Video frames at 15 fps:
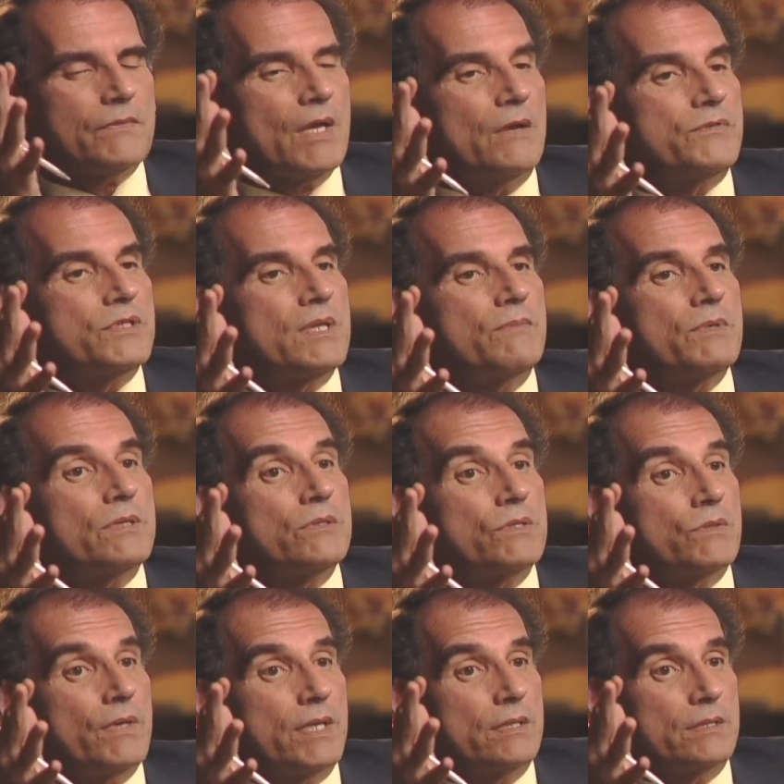of some
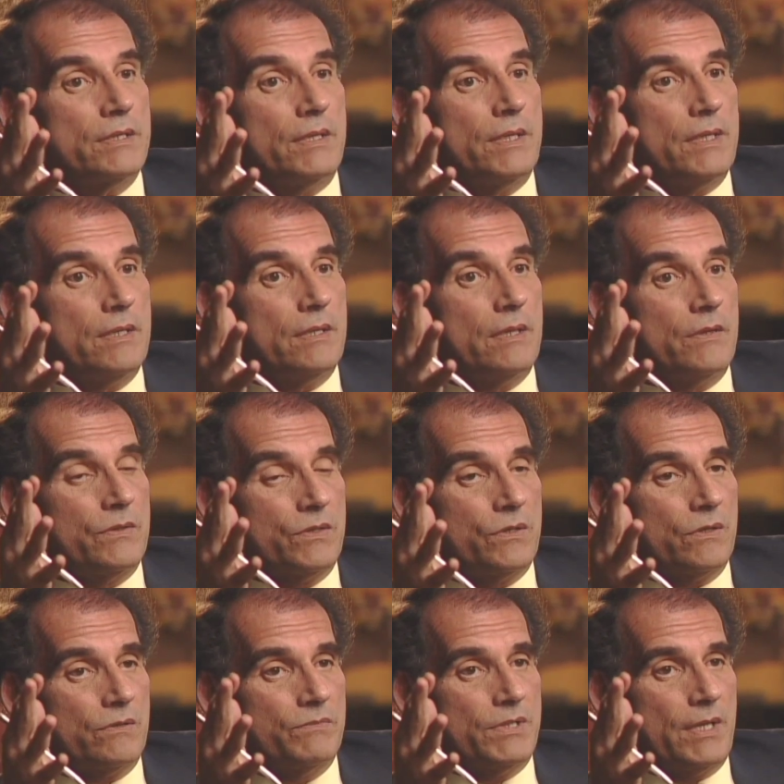constraints in the
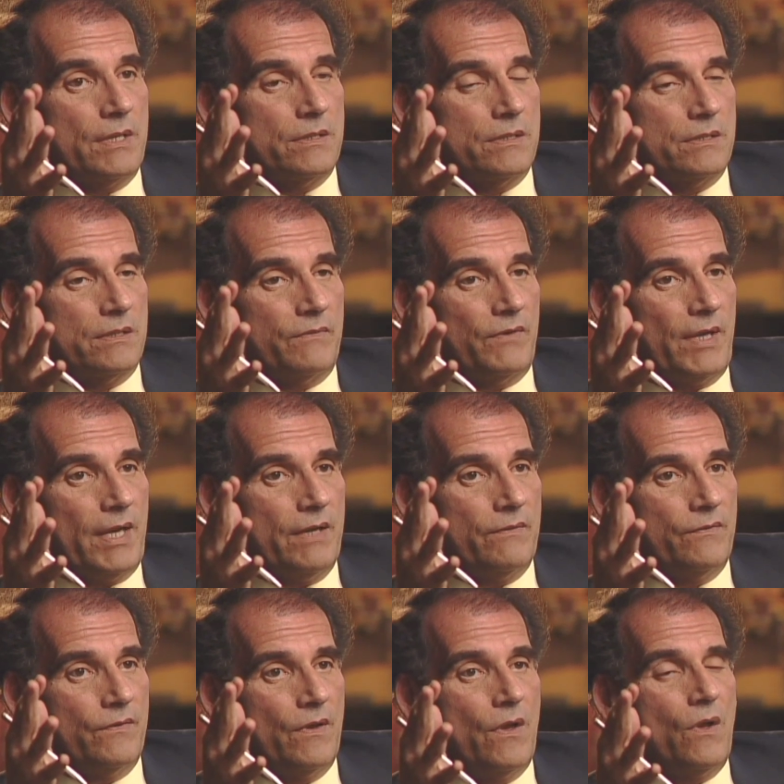circumstances of
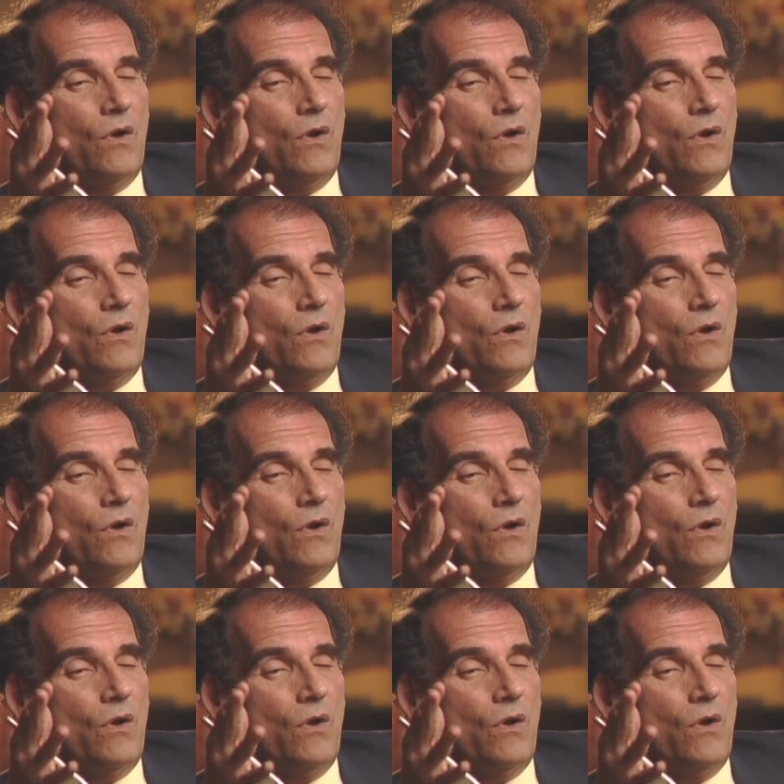life,